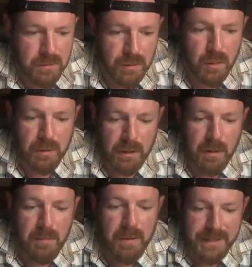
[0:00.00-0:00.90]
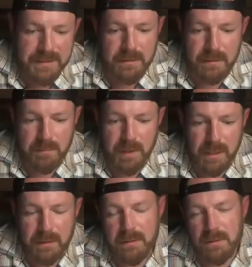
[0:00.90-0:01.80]
doing our best to
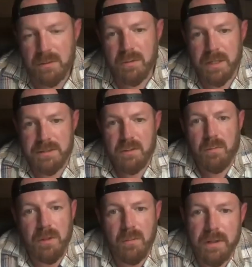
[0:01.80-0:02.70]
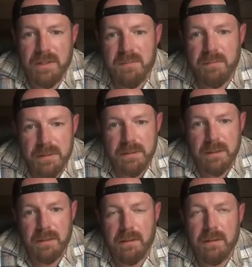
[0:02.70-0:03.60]
make 2021 as
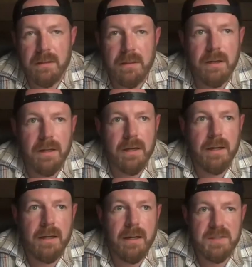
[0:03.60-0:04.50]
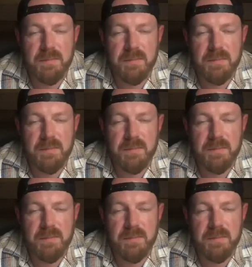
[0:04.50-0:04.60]
busy uh, as